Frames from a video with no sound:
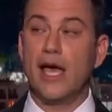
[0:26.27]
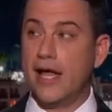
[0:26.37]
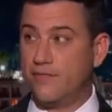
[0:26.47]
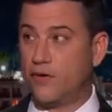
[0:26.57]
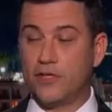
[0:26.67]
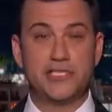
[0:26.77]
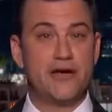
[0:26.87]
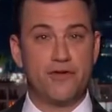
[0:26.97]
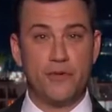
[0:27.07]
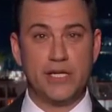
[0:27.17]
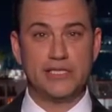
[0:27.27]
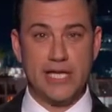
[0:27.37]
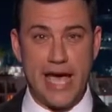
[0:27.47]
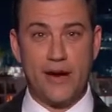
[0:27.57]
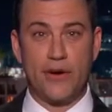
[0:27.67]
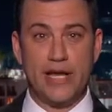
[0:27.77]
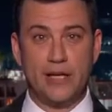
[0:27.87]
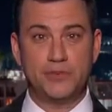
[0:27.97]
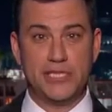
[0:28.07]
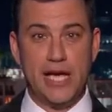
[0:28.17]
And, of course, everyone is angry and
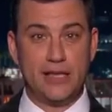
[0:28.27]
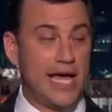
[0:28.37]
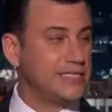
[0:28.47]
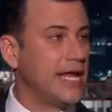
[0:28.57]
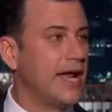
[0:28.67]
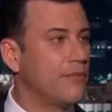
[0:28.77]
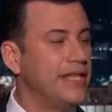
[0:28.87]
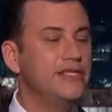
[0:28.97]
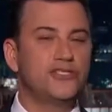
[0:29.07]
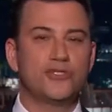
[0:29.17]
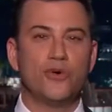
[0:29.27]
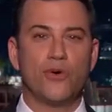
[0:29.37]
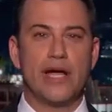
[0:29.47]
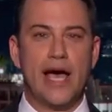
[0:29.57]
upset. Last night, I read this story.